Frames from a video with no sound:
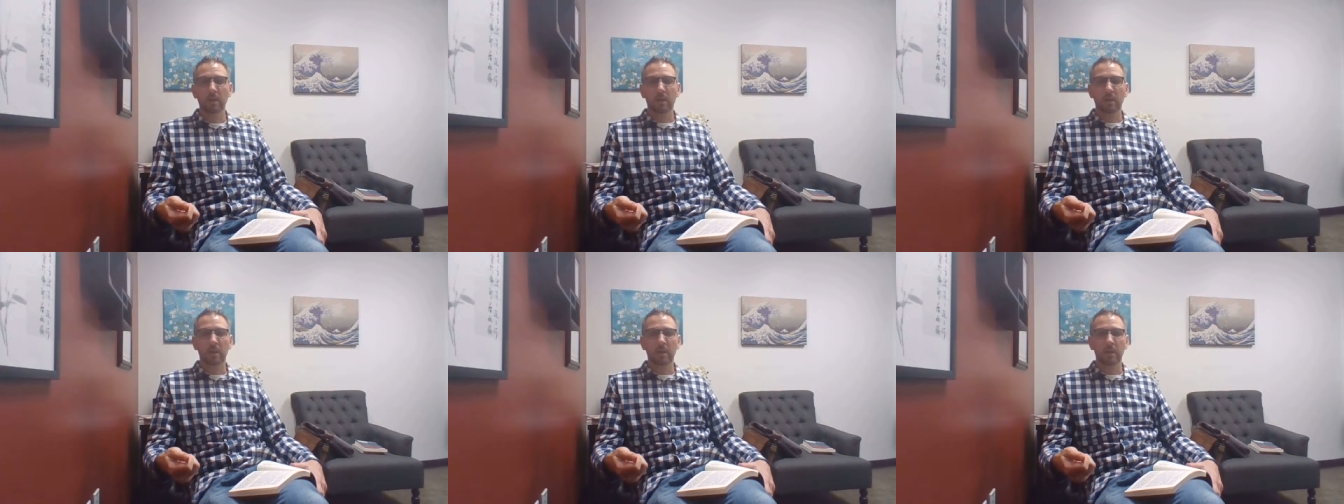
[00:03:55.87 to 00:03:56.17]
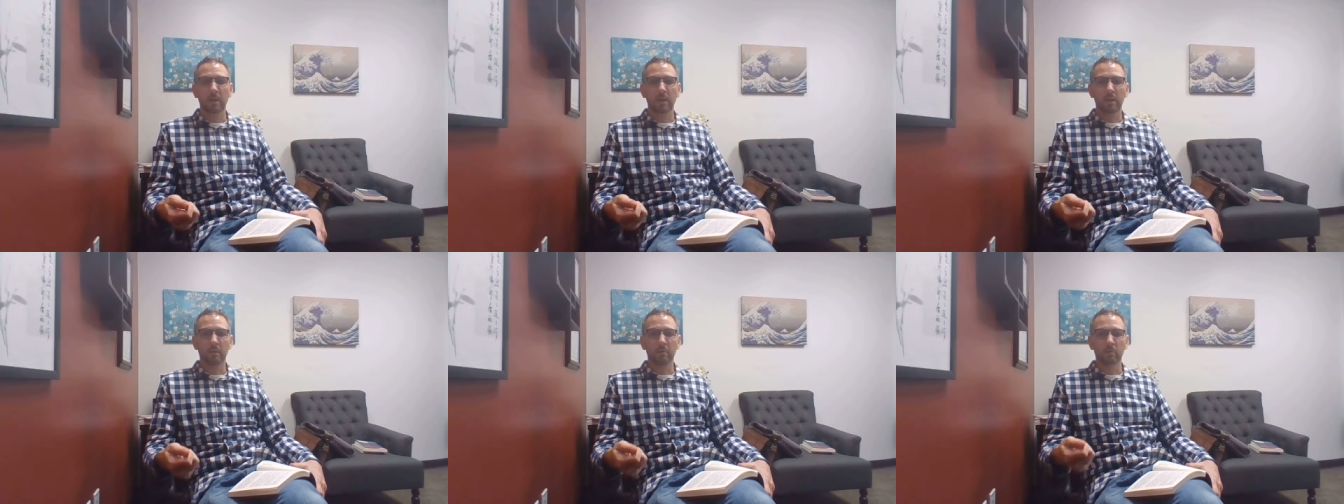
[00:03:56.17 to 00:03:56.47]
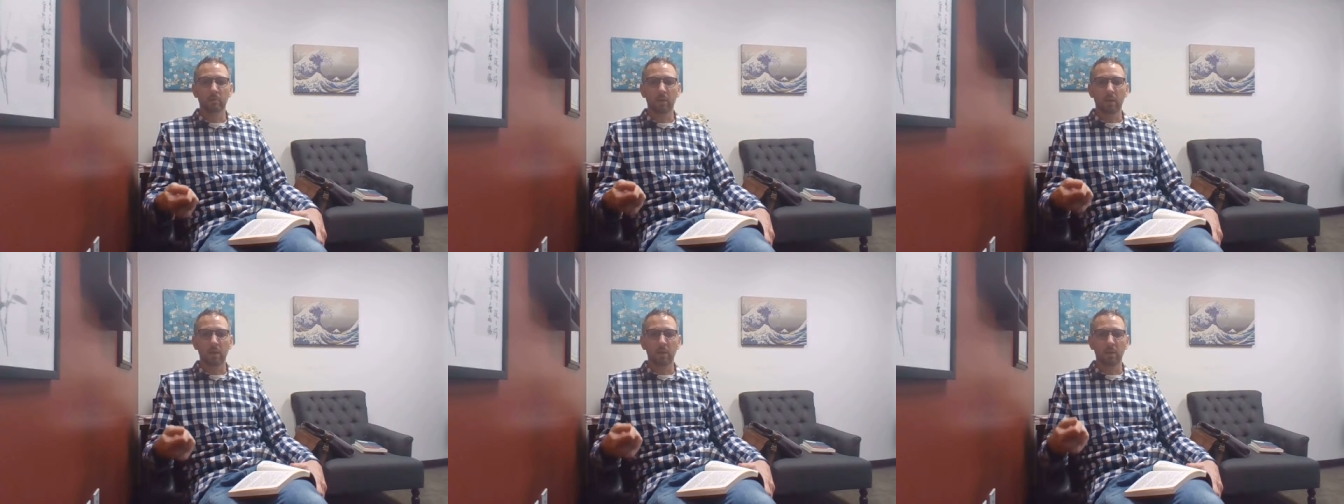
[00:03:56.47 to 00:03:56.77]
and
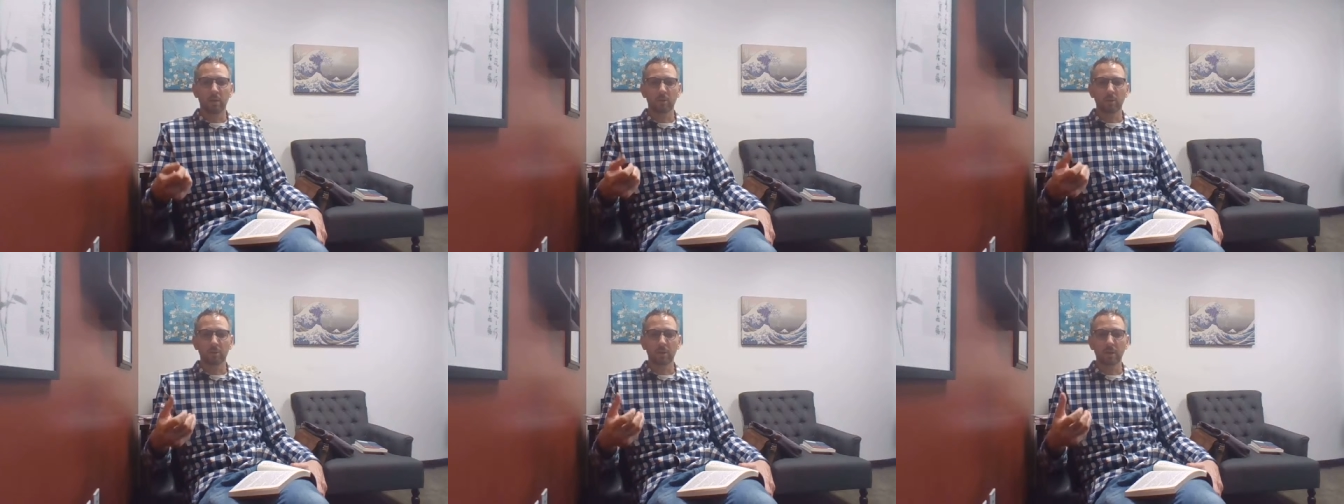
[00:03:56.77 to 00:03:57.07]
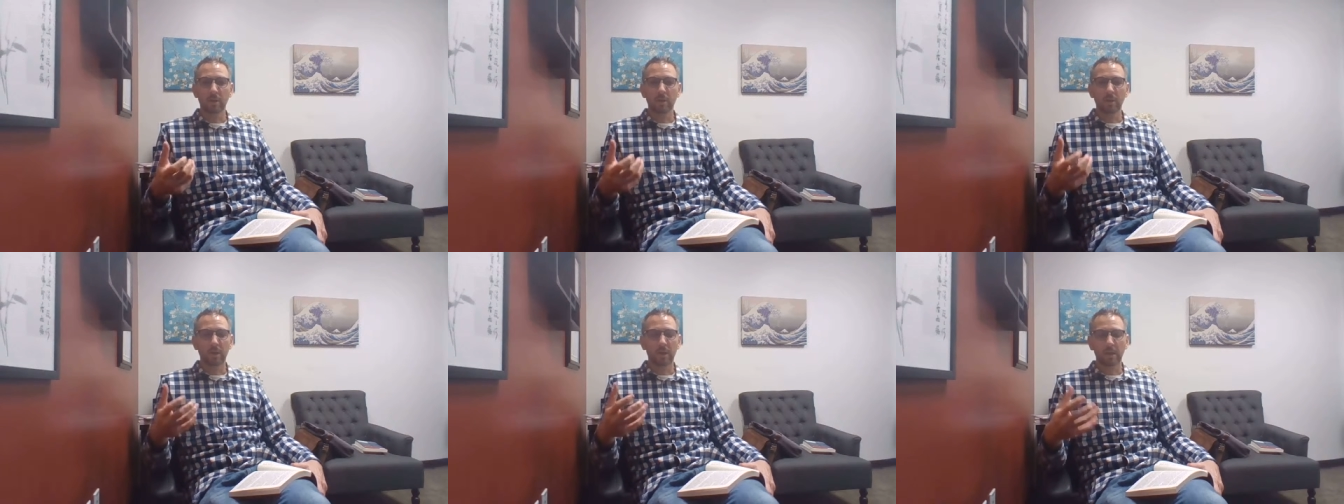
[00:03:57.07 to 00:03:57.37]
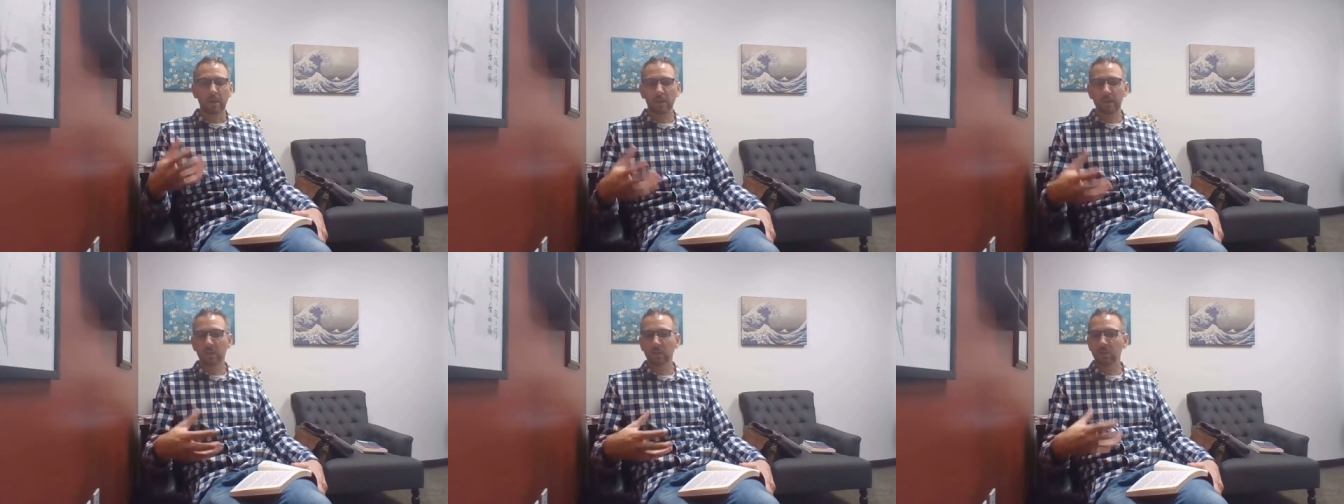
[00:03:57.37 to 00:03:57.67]
say that
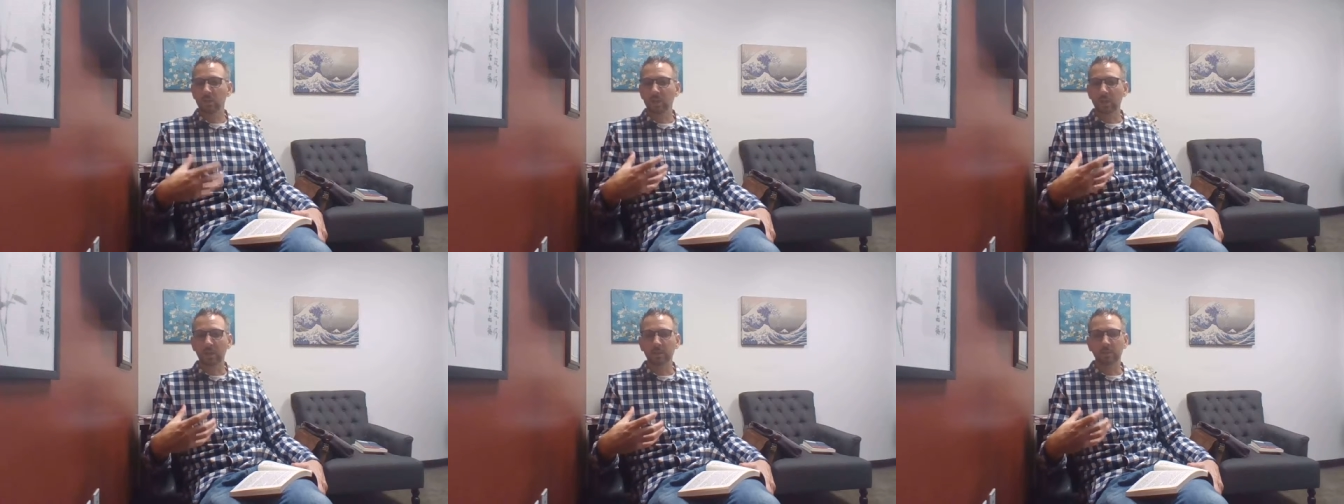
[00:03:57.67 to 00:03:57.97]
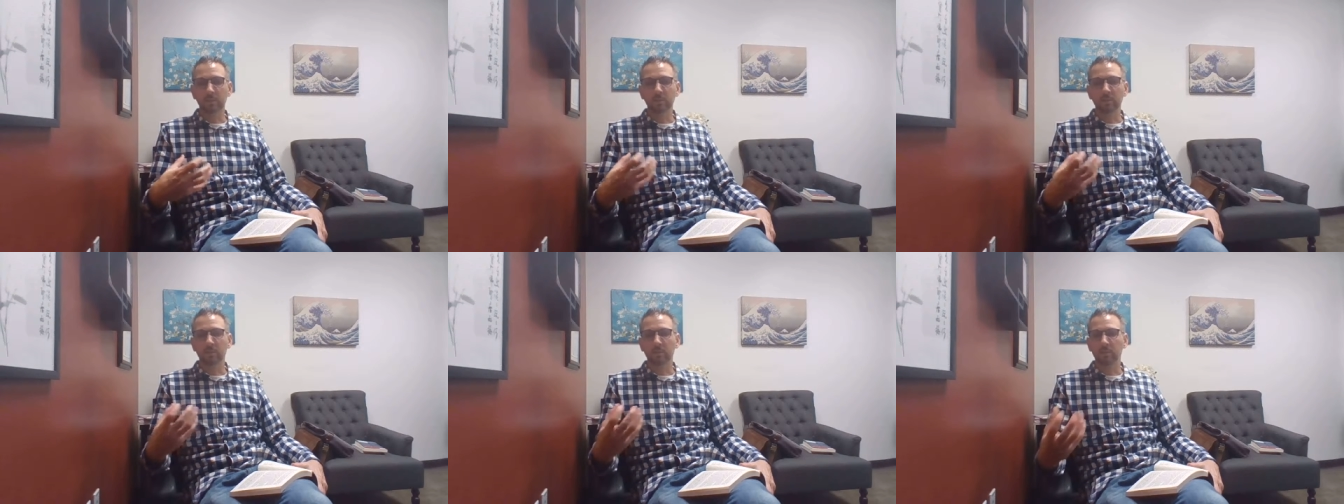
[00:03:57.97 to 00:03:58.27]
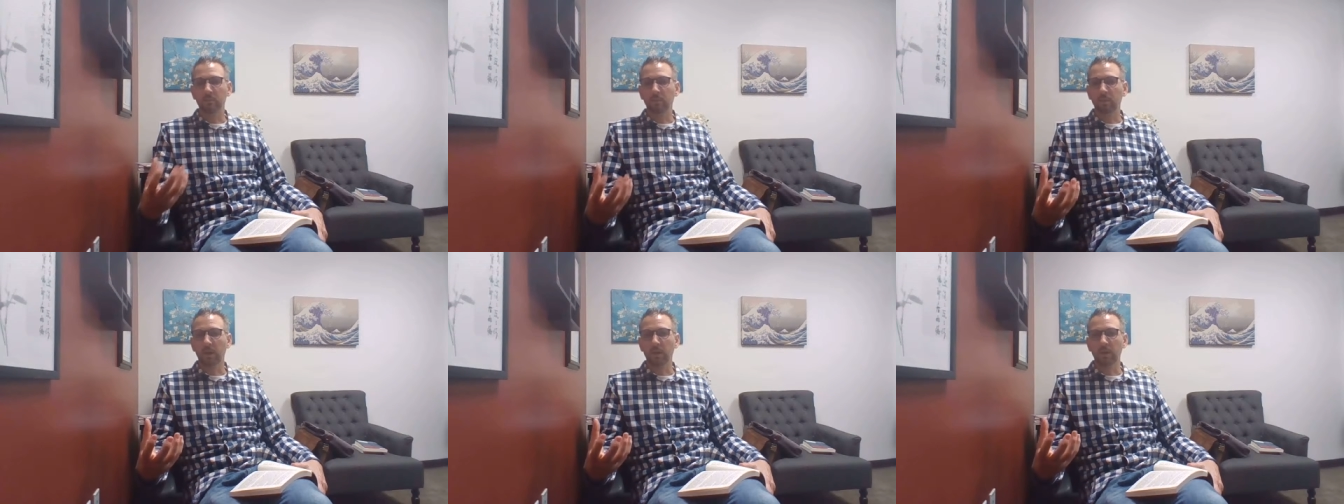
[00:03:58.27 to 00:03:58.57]
any
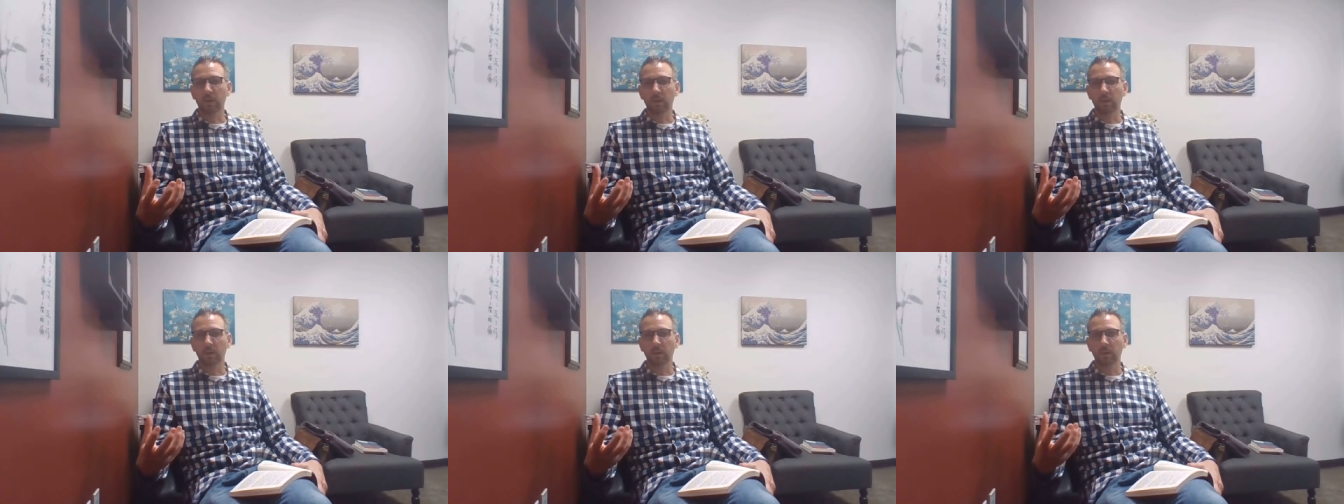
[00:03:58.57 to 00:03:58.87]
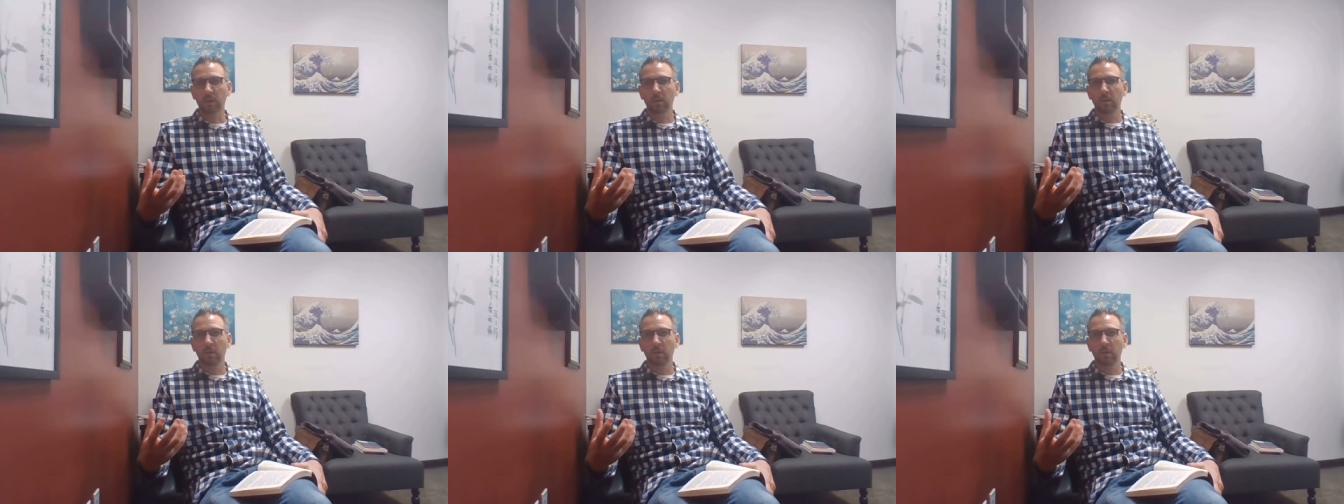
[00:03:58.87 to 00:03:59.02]
scientific finding